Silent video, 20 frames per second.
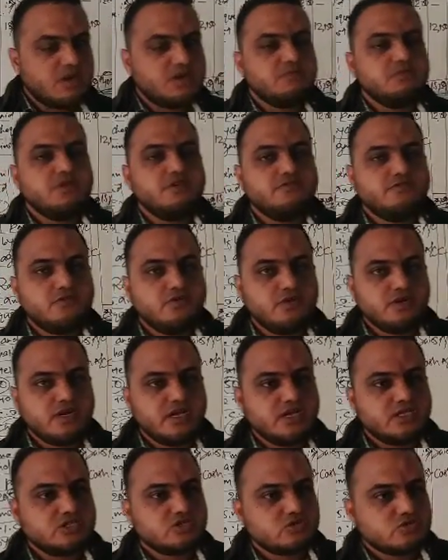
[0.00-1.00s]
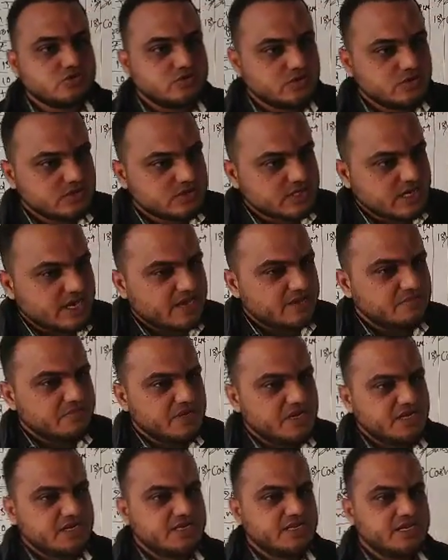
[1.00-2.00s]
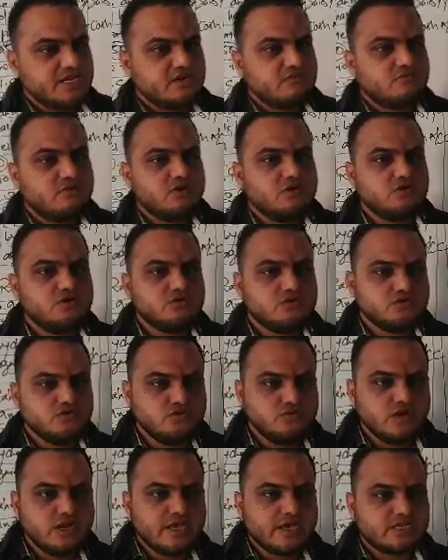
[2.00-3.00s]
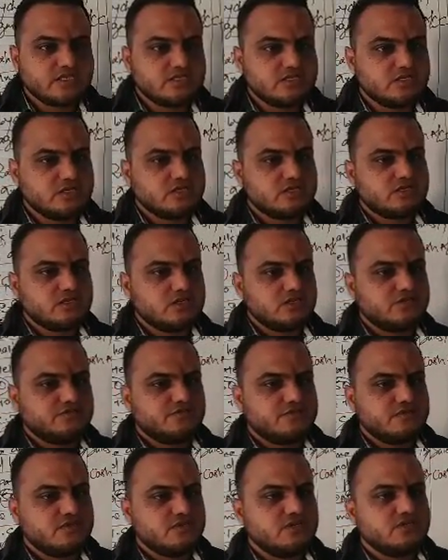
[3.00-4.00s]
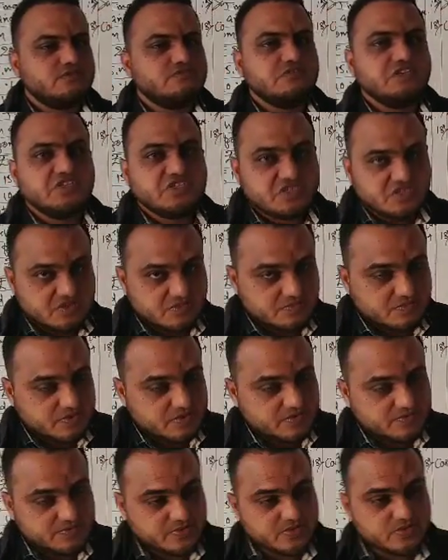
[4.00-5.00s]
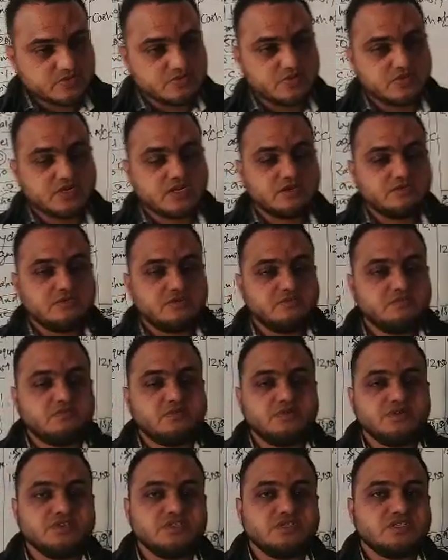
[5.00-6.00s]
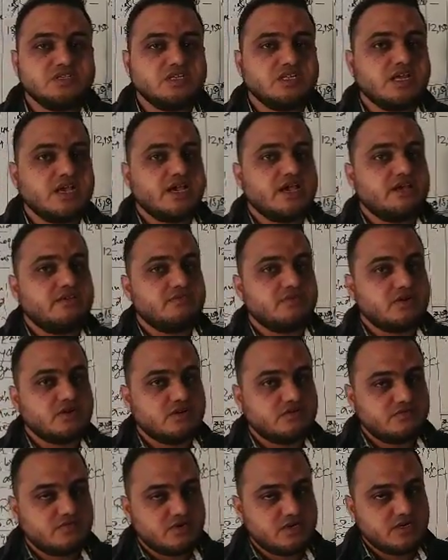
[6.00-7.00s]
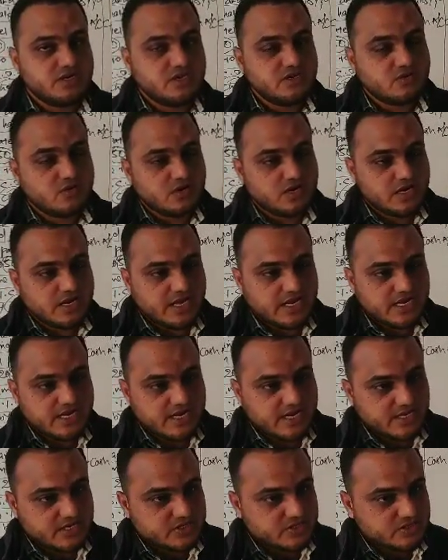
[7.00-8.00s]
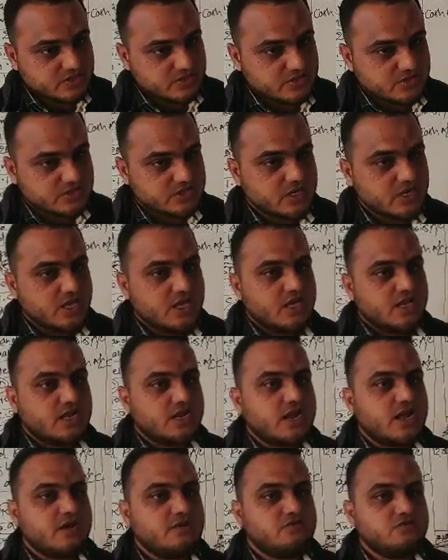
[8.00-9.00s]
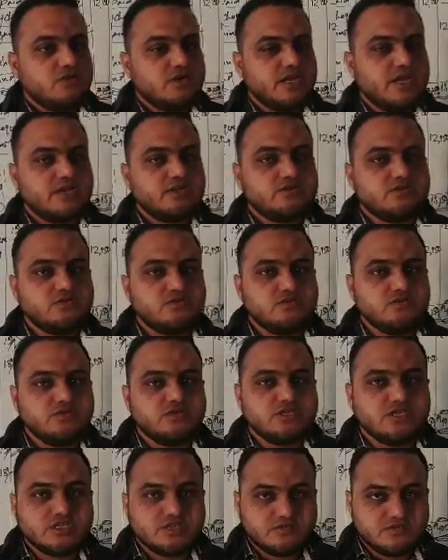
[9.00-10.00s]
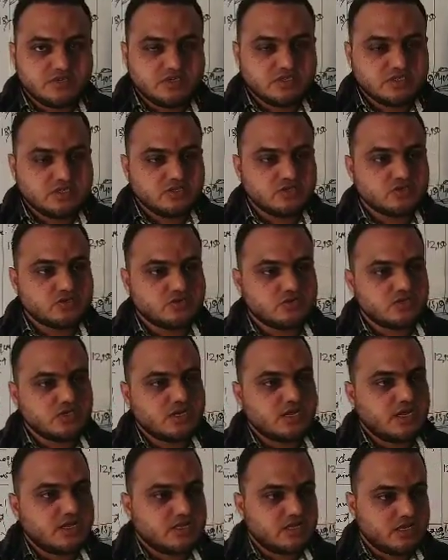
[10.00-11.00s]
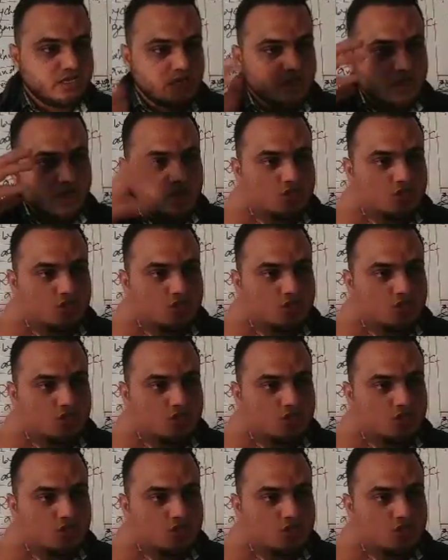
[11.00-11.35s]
But before that, students, I may take 1 or 2 lectures just for the revision purpose, whatever points that I have covered in online lectures, that I would like to do the revision, so that I think